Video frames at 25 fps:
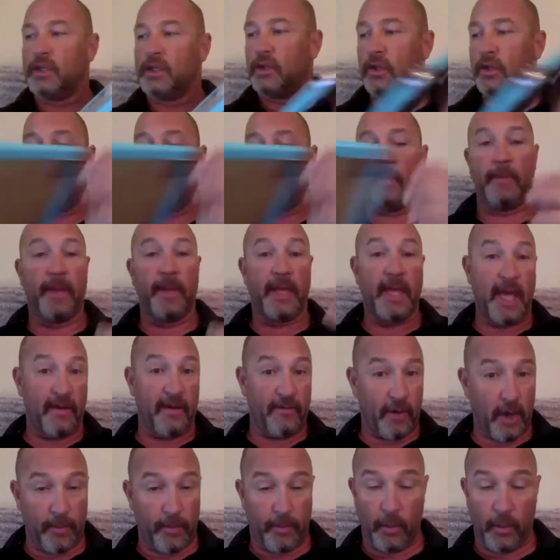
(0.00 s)
so they have
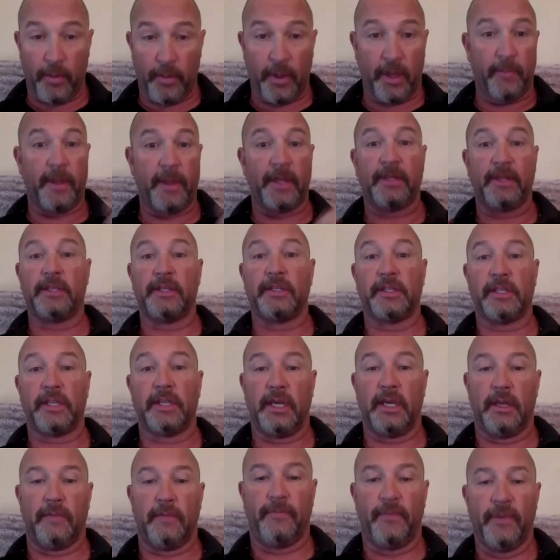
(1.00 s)
hyperpigmented
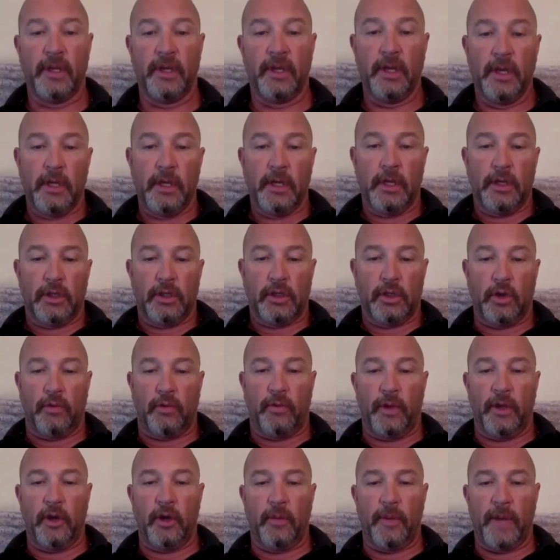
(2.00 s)
skin. So if
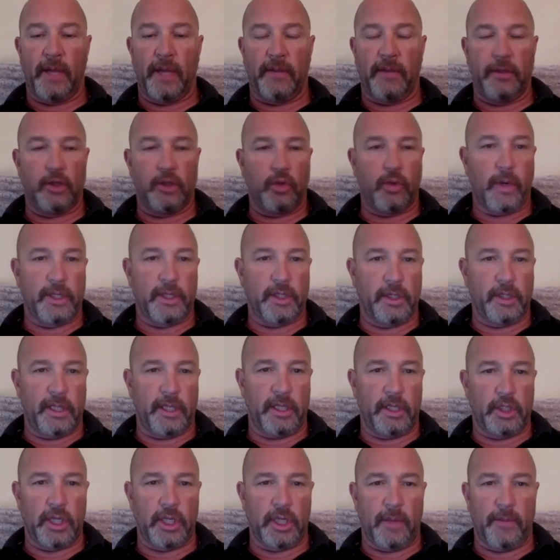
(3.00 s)
we go back to this question,
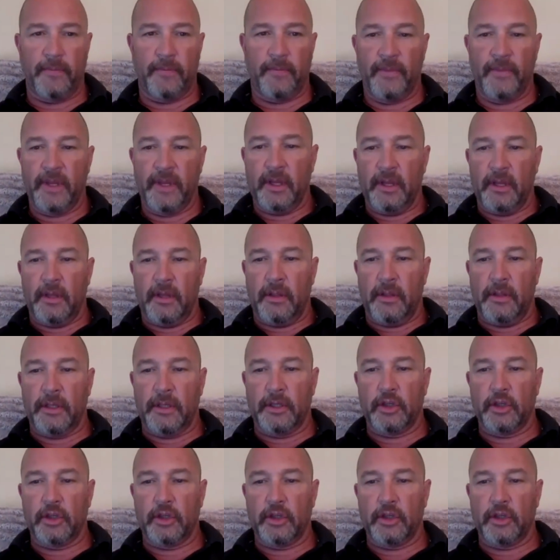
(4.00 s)
ladies and gentlemen, this